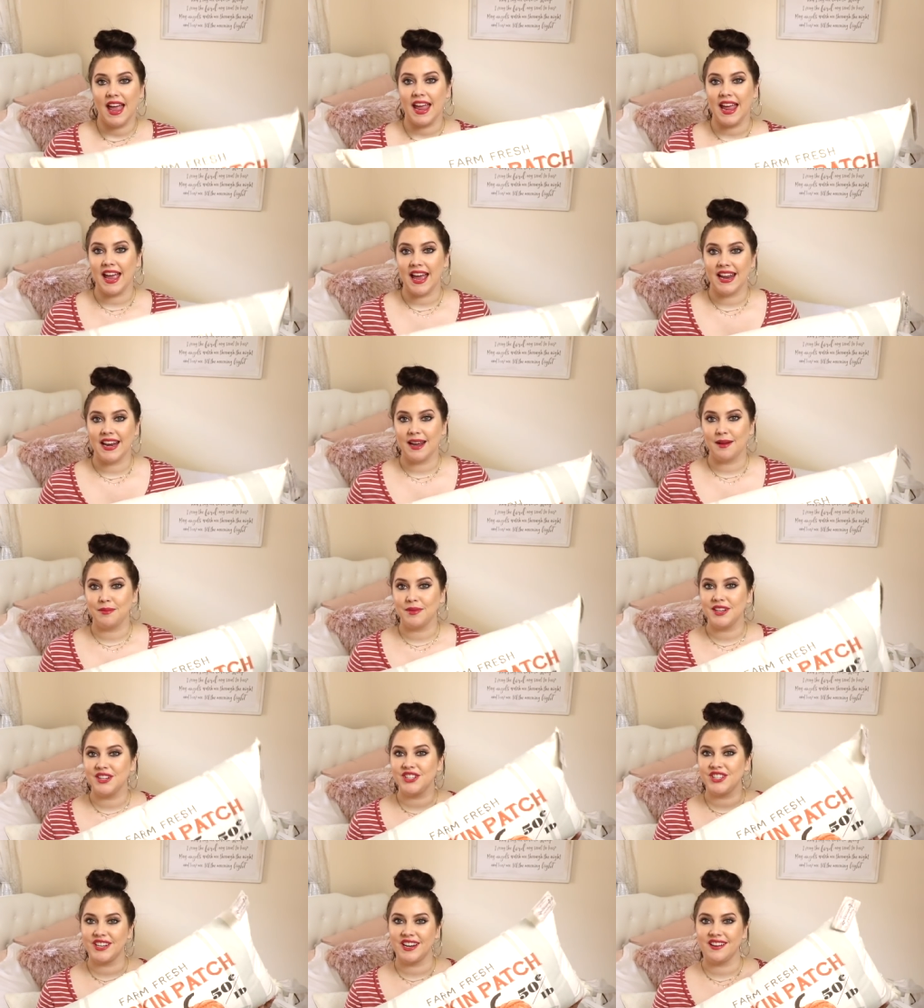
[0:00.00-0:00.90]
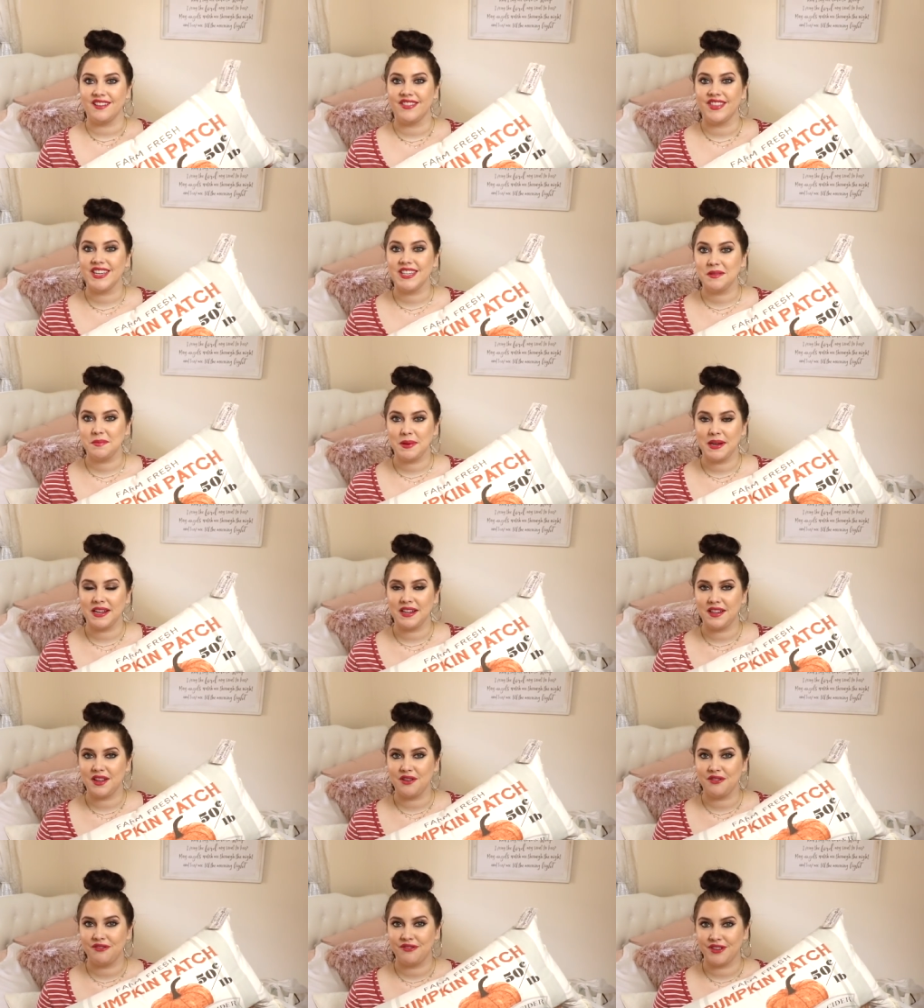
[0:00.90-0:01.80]
and I'm going to share this
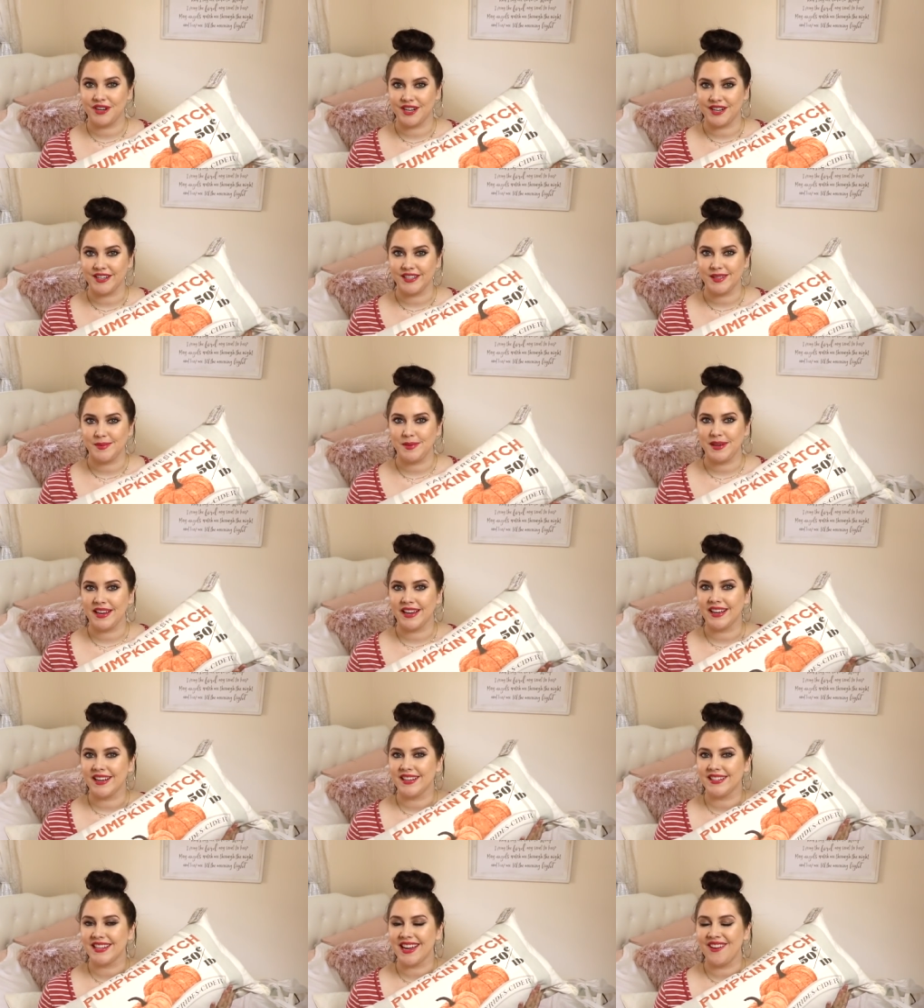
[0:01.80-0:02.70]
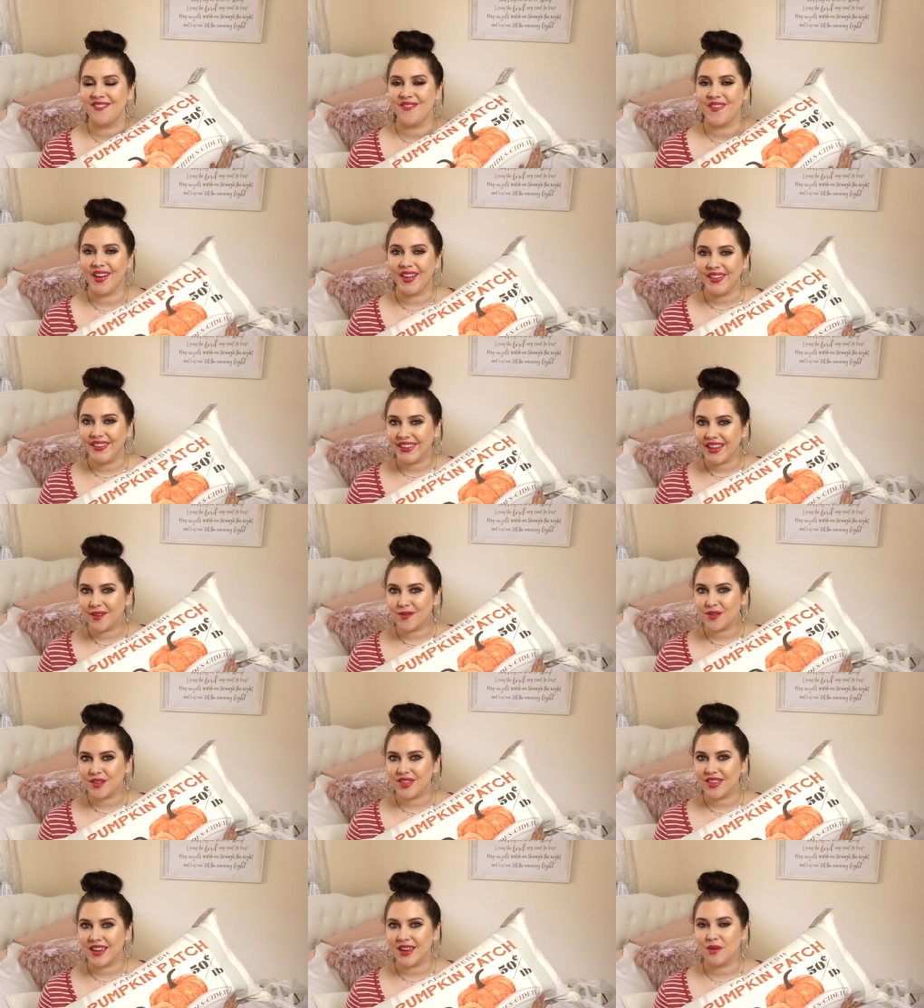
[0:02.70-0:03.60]
pillow first because I fell in love
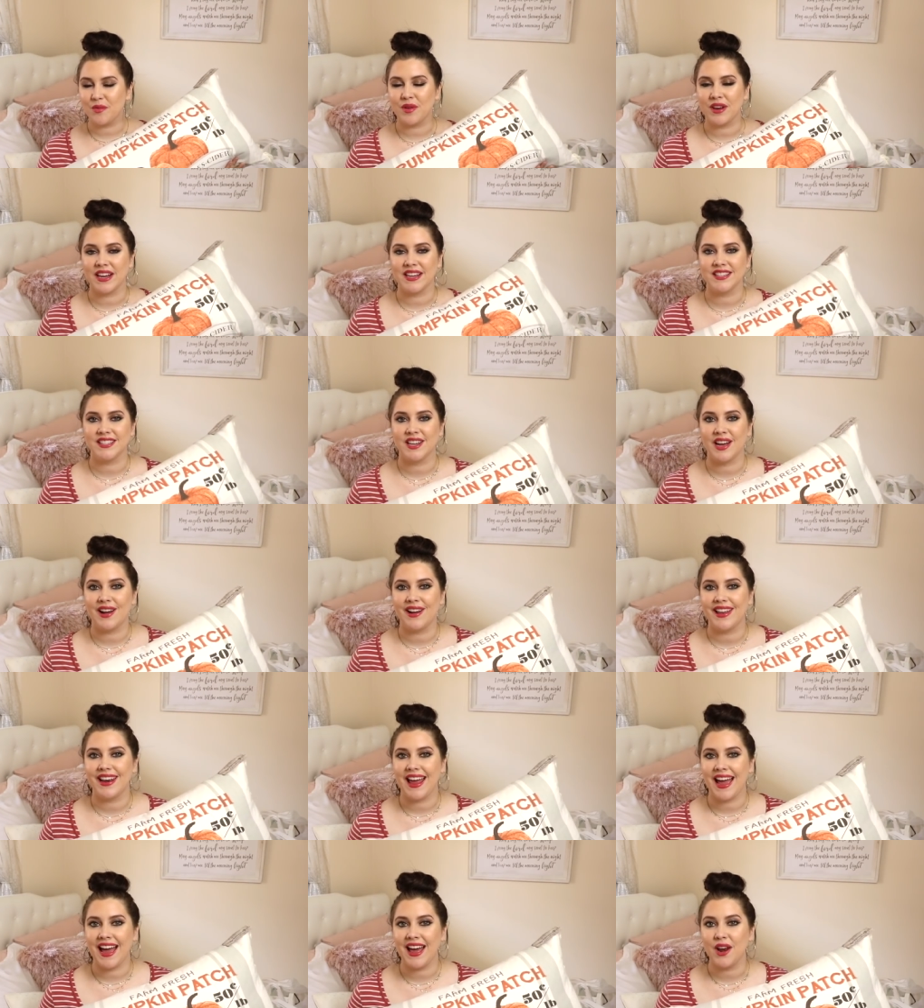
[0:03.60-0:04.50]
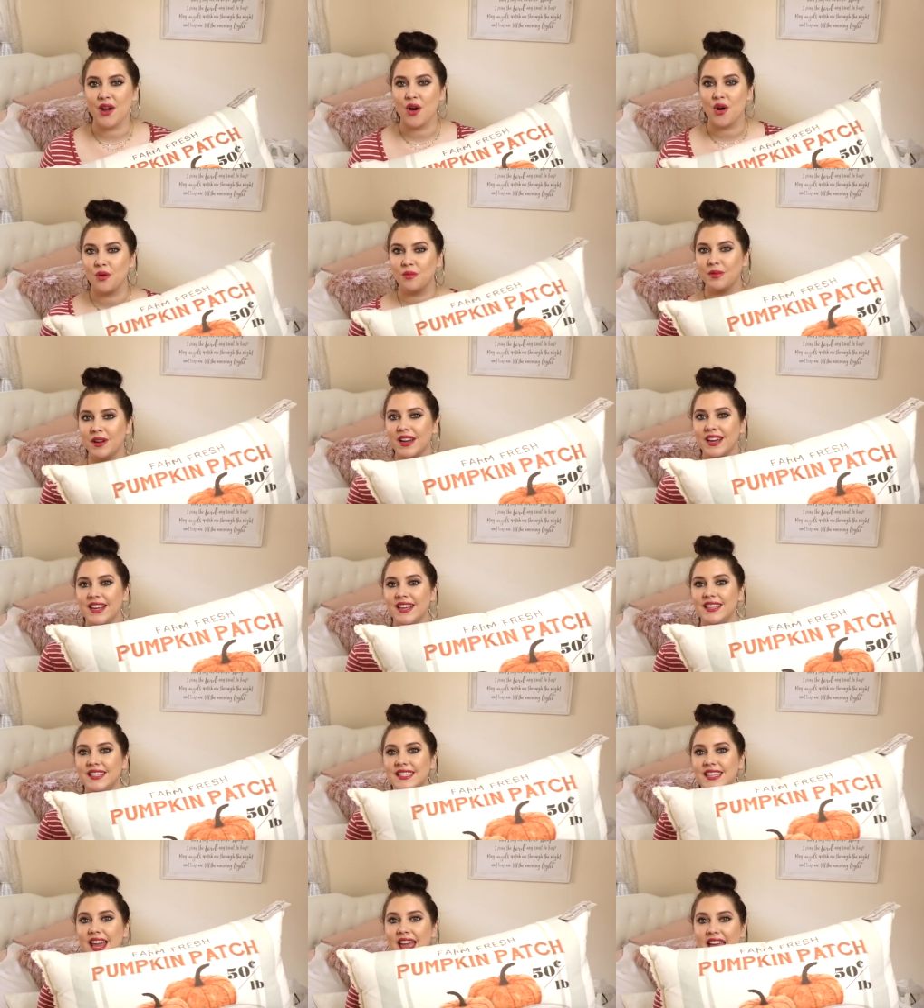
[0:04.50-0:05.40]
with it when I saw it at Home
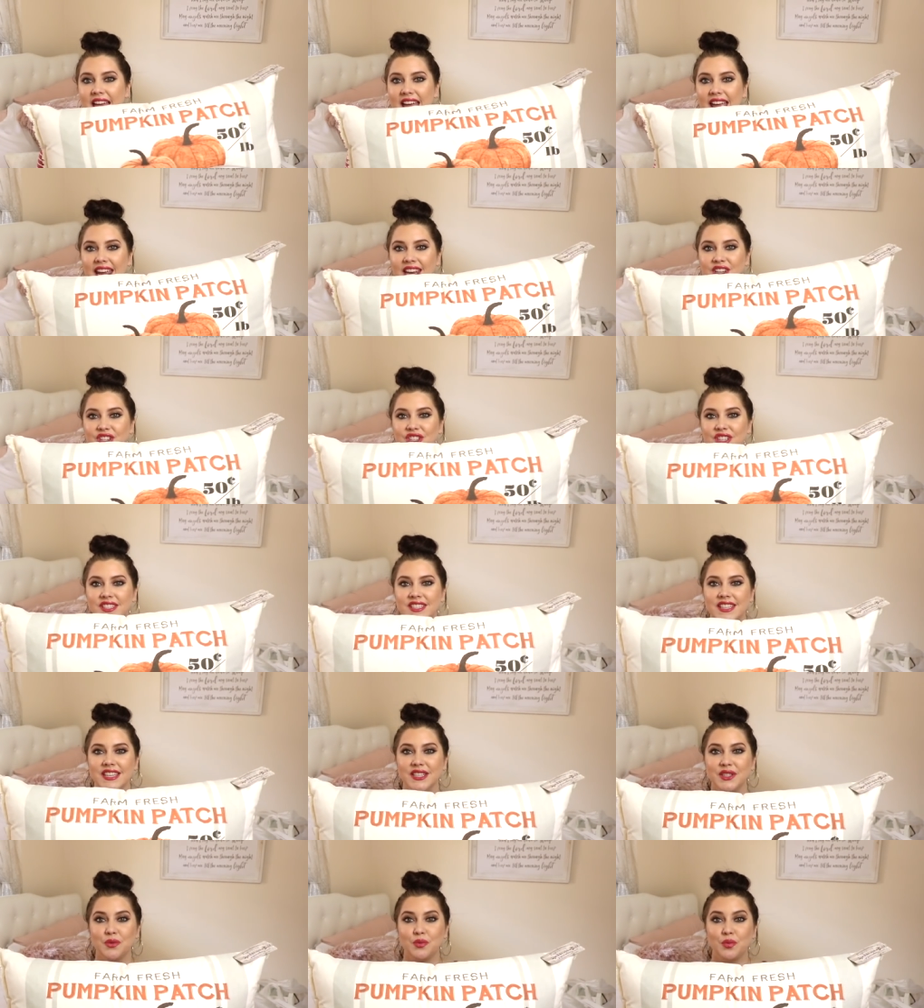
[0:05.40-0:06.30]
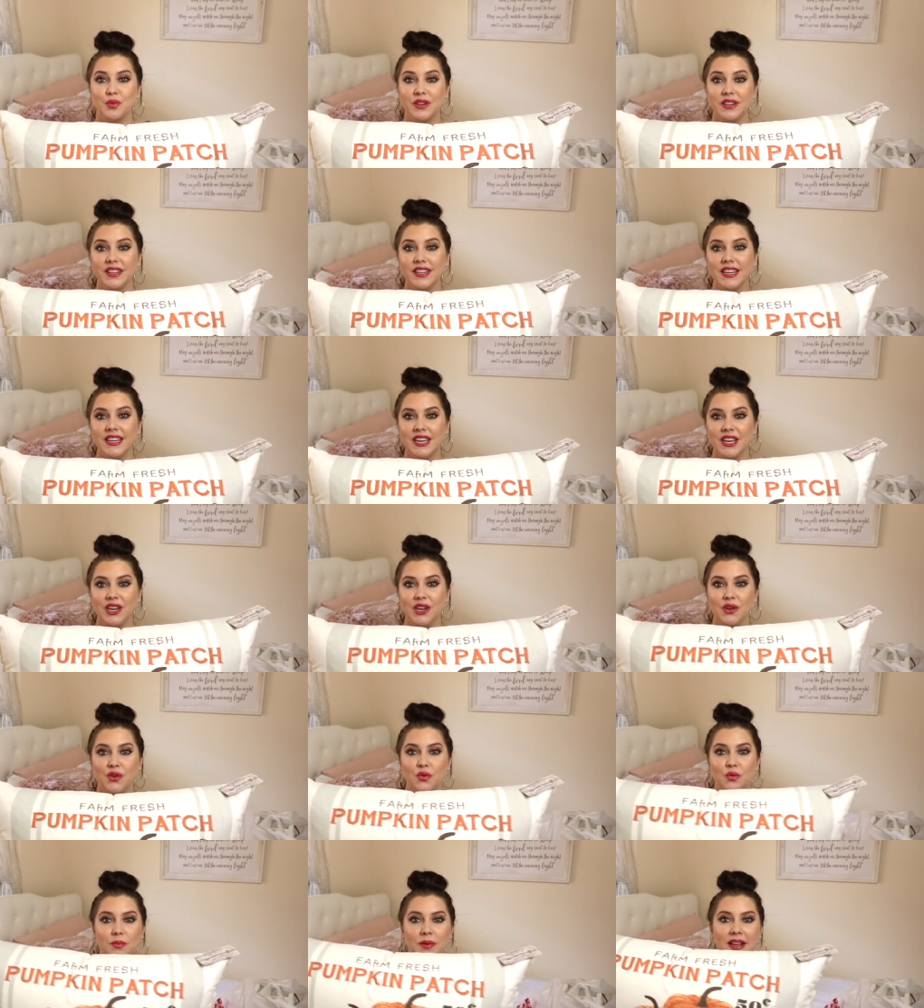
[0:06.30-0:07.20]
Goods. It's just this really
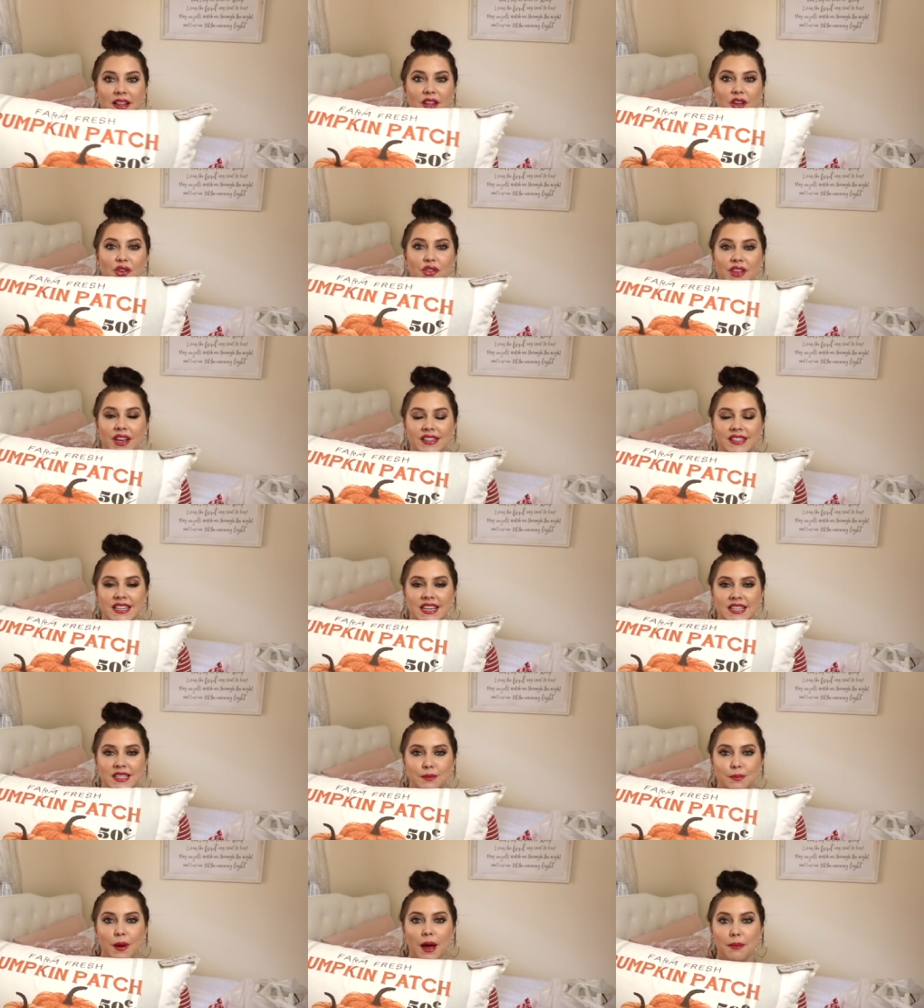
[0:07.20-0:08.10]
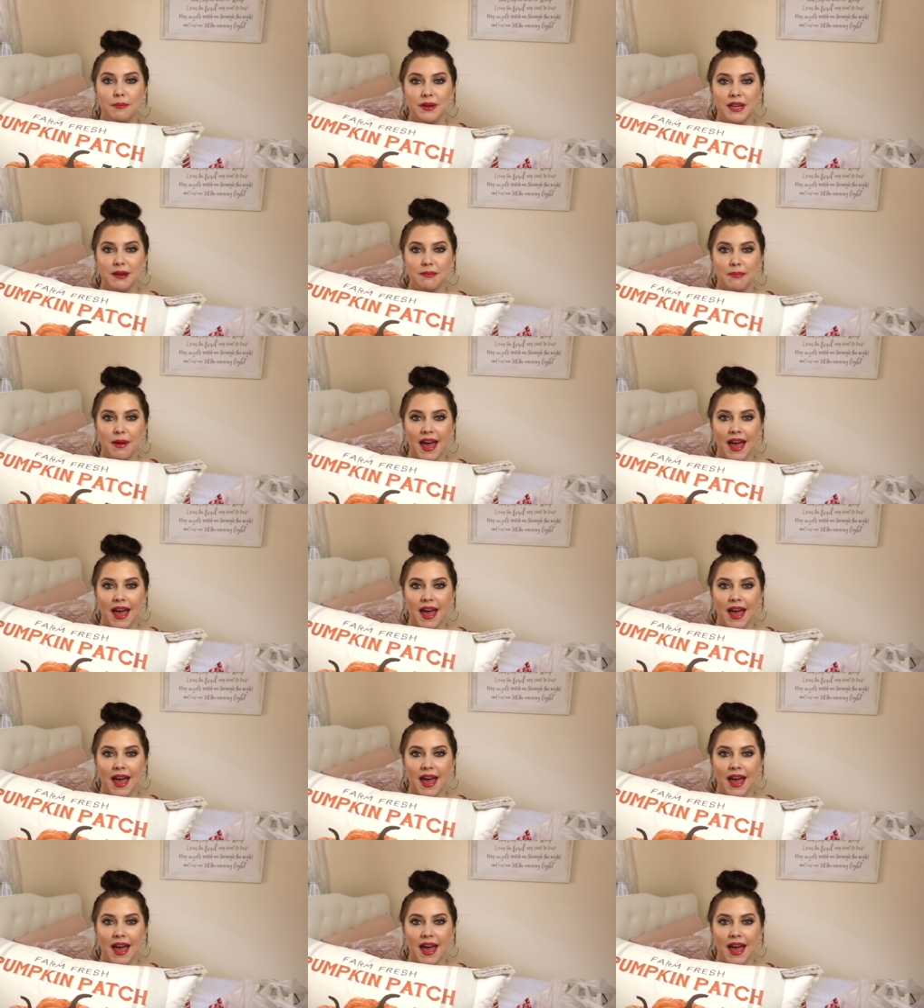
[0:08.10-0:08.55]
cute pillow that says pumpkin